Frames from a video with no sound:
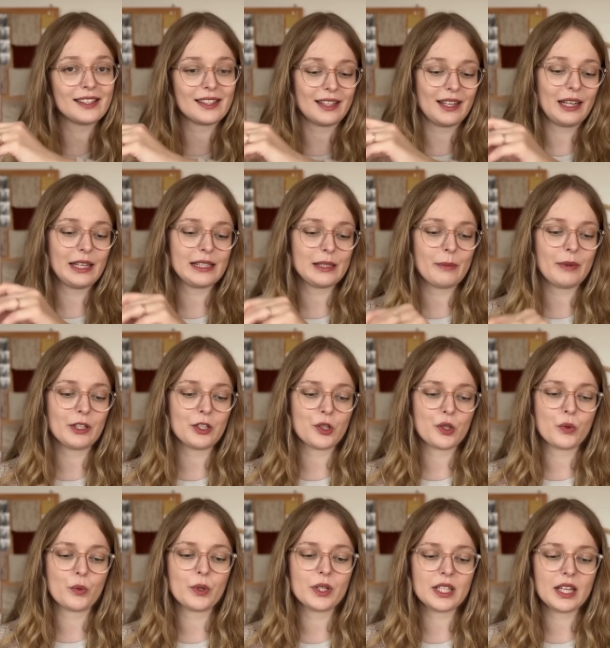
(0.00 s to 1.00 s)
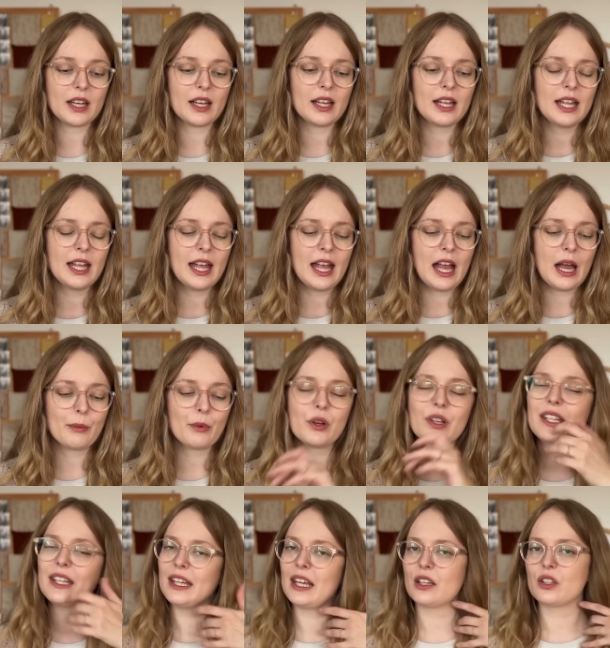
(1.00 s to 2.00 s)
It's a bit shorter. I'm
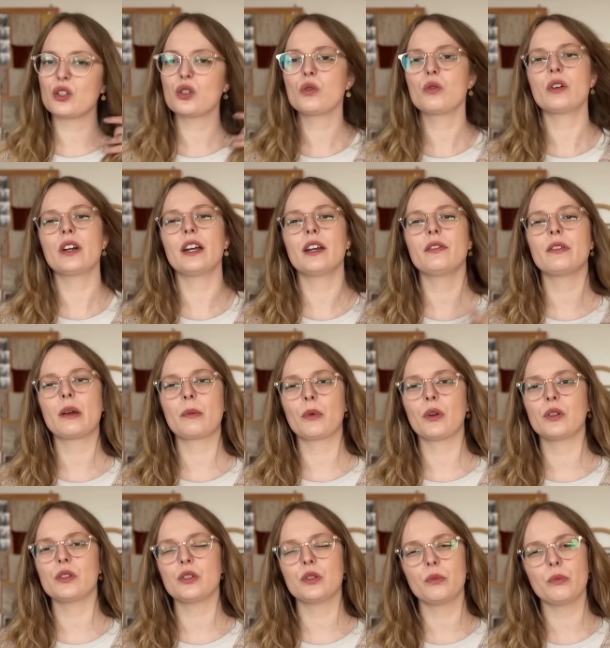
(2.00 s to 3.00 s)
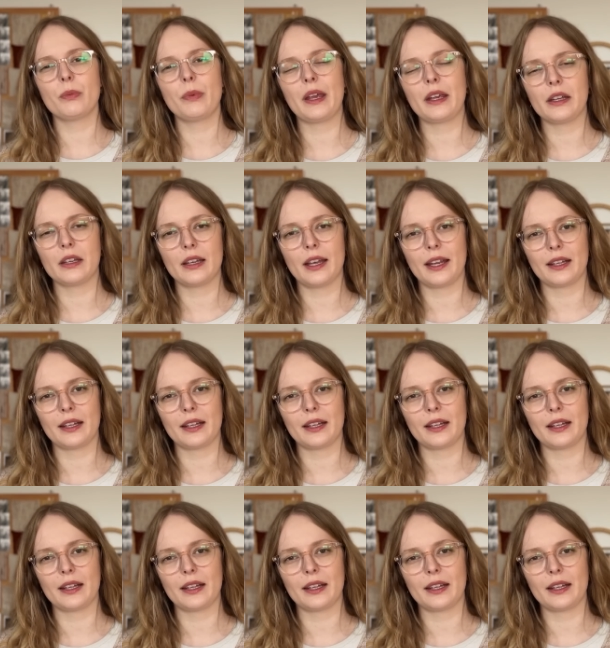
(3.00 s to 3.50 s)
not yet sure if I'm going to pick it,